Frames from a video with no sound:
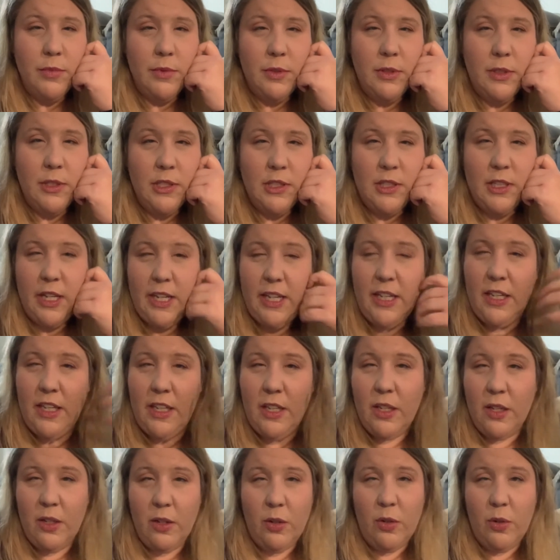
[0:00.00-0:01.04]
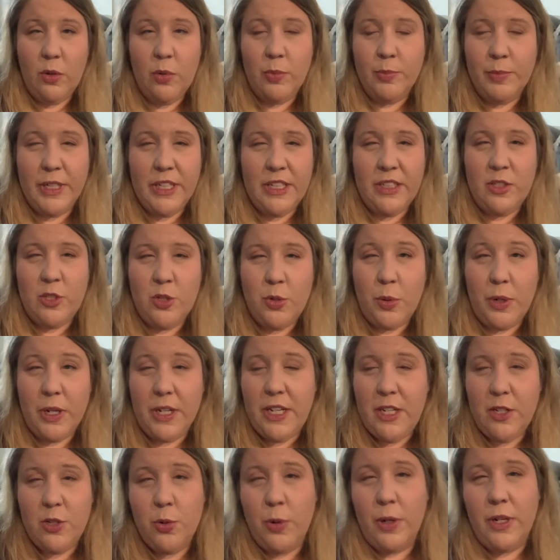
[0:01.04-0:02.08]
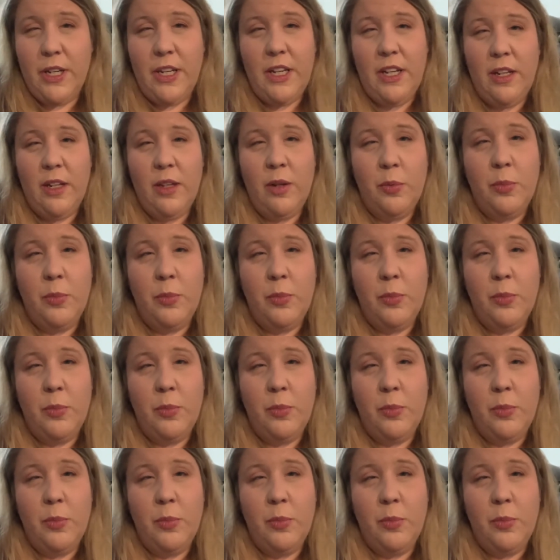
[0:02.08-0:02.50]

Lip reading: Like you, my 2020